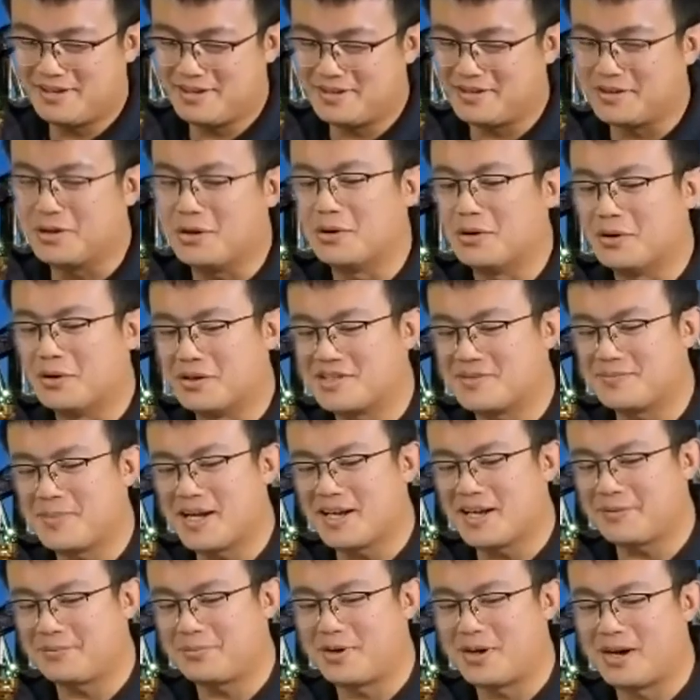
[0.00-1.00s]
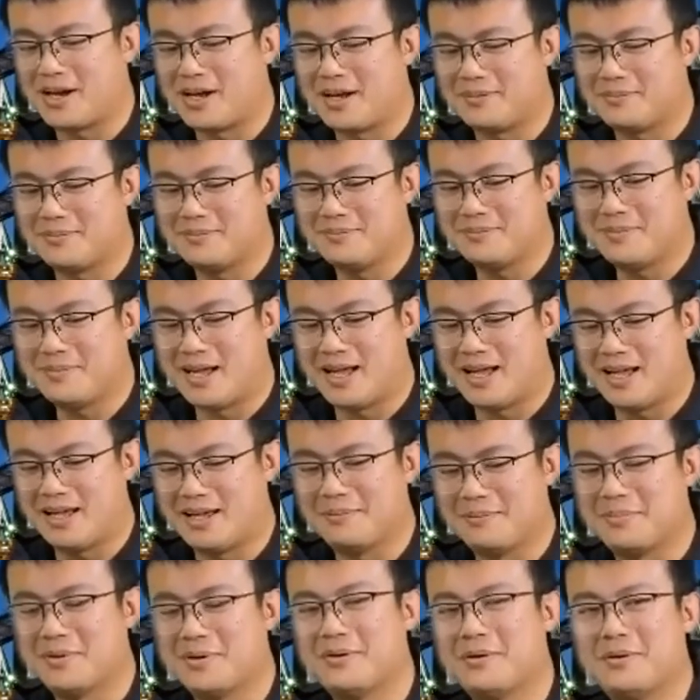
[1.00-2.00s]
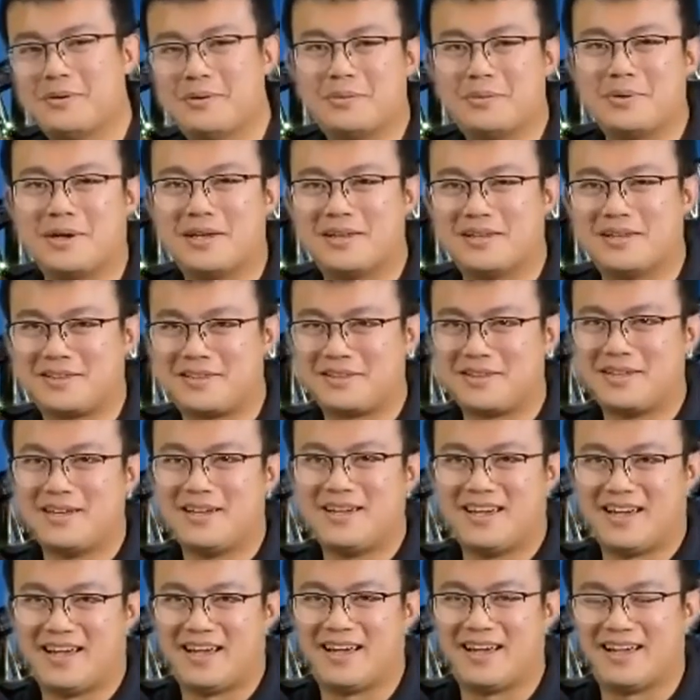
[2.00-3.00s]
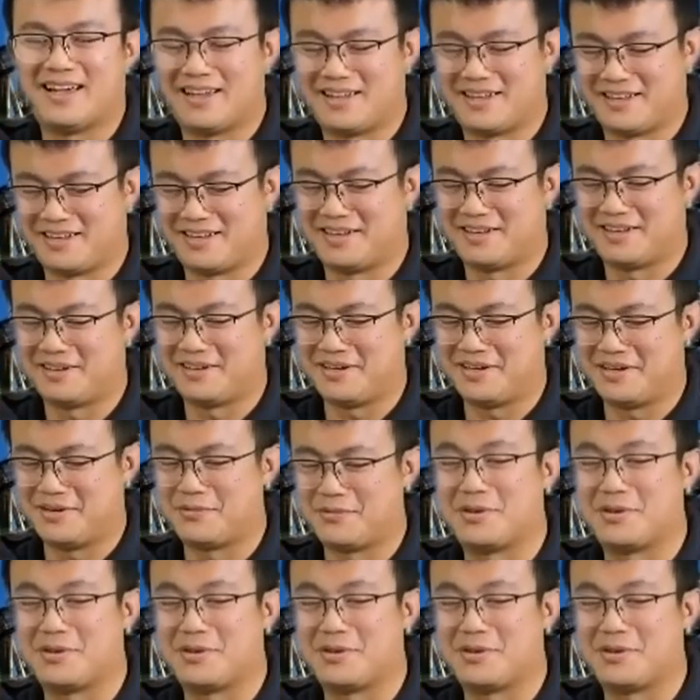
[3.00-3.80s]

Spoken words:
your Spike Prime hub with Python.